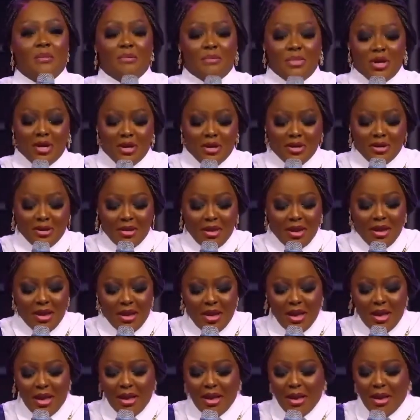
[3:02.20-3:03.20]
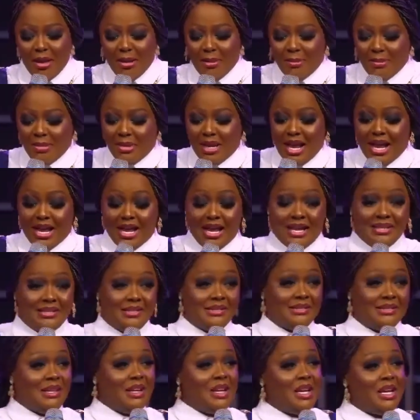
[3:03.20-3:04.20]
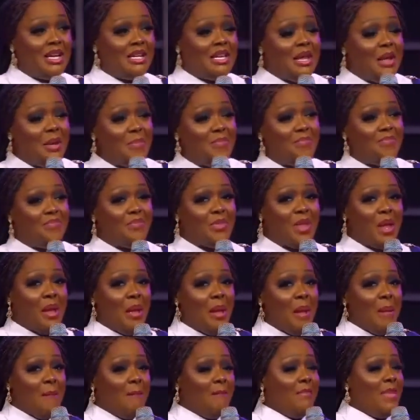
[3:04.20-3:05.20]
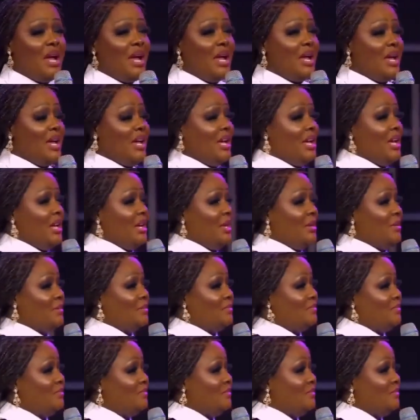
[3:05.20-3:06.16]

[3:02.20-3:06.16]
But like I said, my